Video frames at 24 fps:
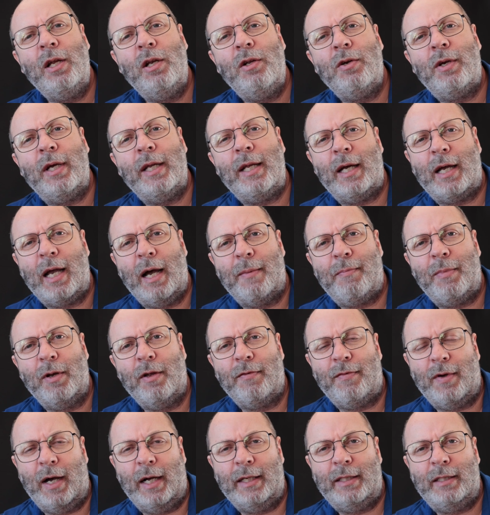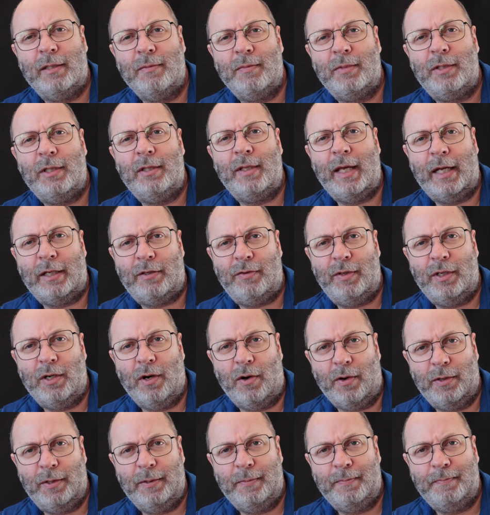to look at a couple of items in that
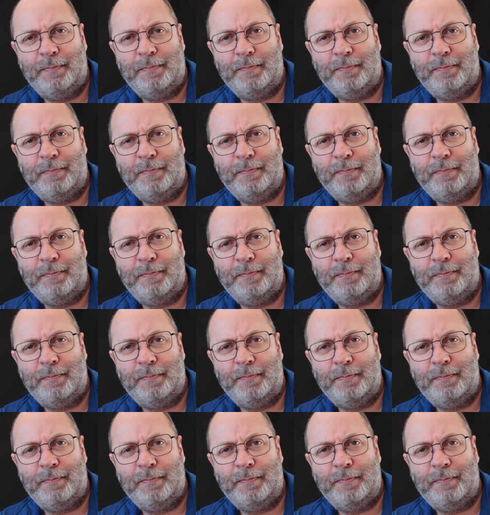regard.